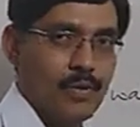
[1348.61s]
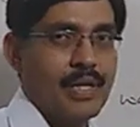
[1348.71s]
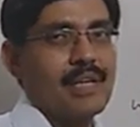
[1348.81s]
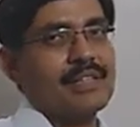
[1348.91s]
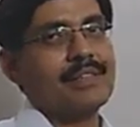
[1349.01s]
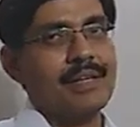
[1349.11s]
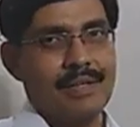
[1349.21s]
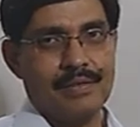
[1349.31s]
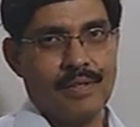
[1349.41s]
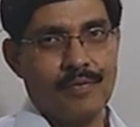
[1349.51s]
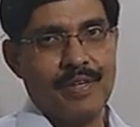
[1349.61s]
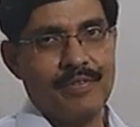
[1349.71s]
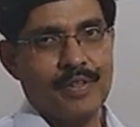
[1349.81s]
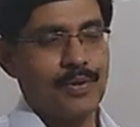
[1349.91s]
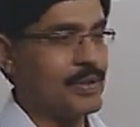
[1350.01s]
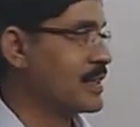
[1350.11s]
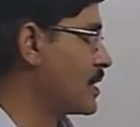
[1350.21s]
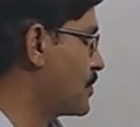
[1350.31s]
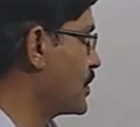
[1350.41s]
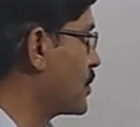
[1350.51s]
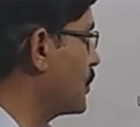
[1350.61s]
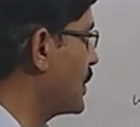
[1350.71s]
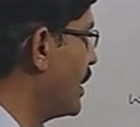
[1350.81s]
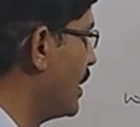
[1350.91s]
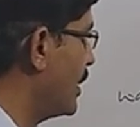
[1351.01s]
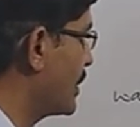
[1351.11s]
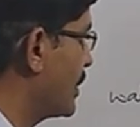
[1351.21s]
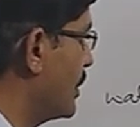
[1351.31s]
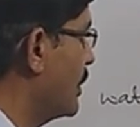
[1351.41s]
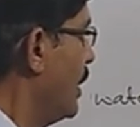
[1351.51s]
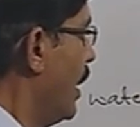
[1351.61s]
we are surviving on the surface of the earth.